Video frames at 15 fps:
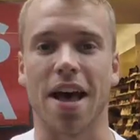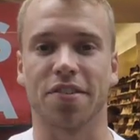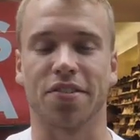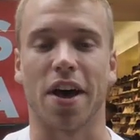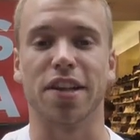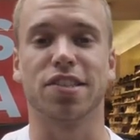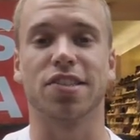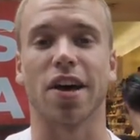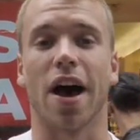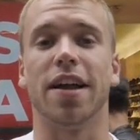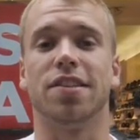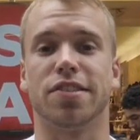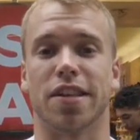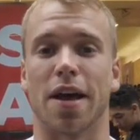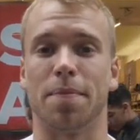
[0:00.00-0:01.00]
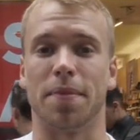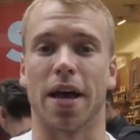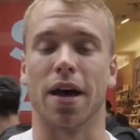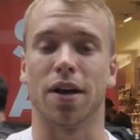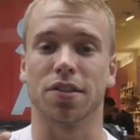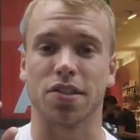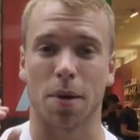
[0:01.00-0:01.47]
outside Sidestep
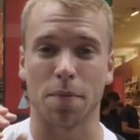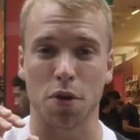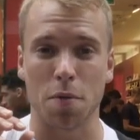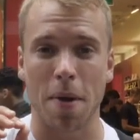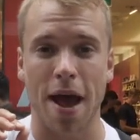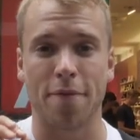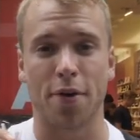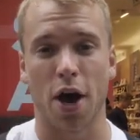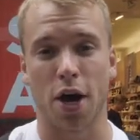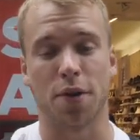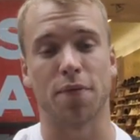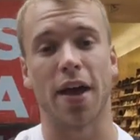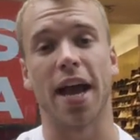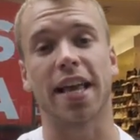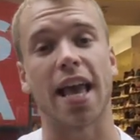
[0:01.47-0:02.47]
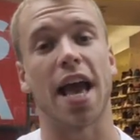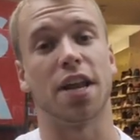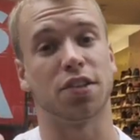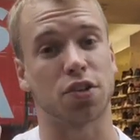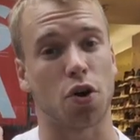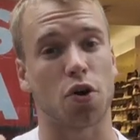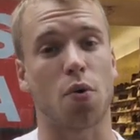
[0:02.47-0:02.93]
now, some of you may have heard of it. Again,
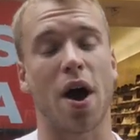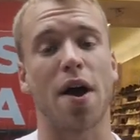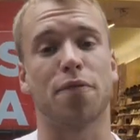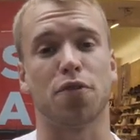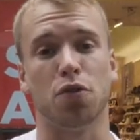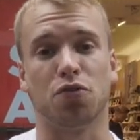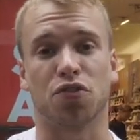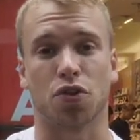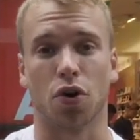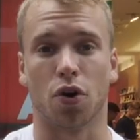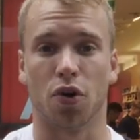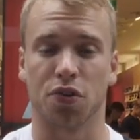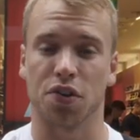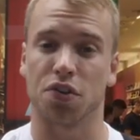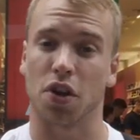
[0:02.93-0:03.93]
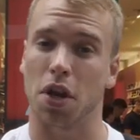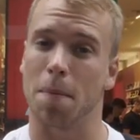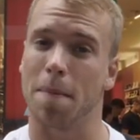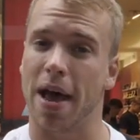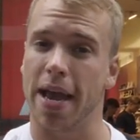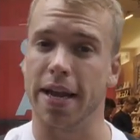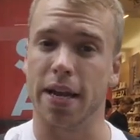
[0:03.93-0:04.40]
it's got quite a few stores. It's on the
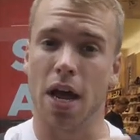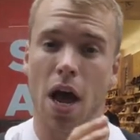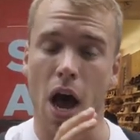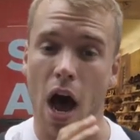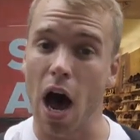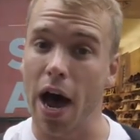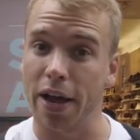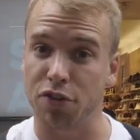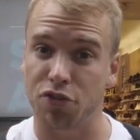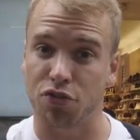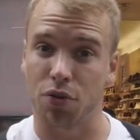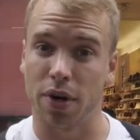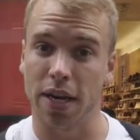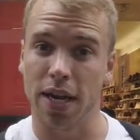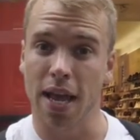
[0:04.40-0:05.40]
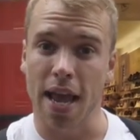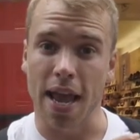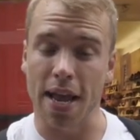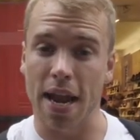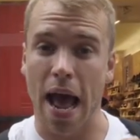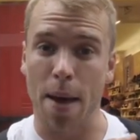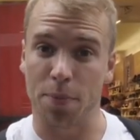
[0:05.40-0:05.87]
main high street
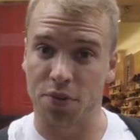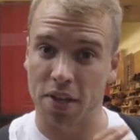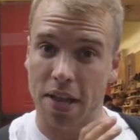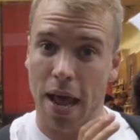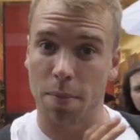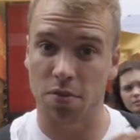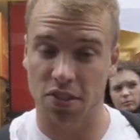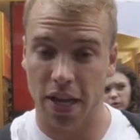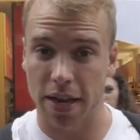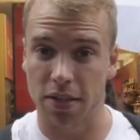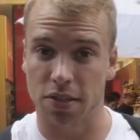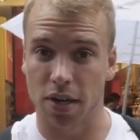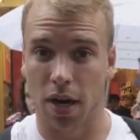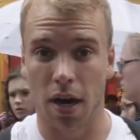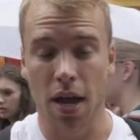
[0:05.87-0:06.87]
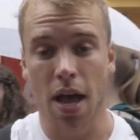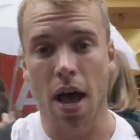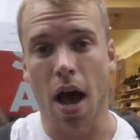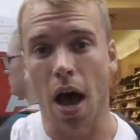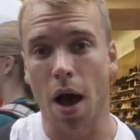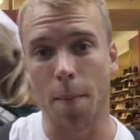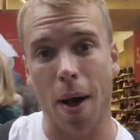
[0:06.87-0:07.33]
in Amsterdam center.
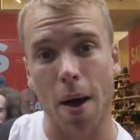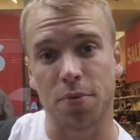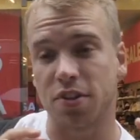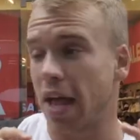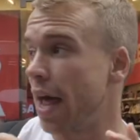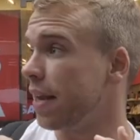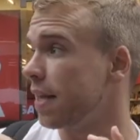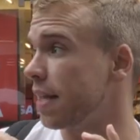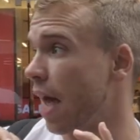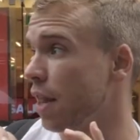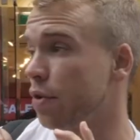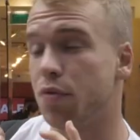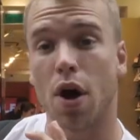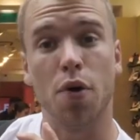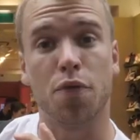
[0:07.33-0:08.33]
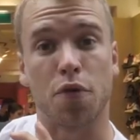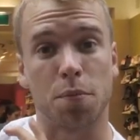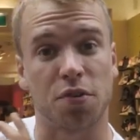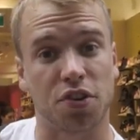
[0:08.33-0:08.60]
I'm standing down the road from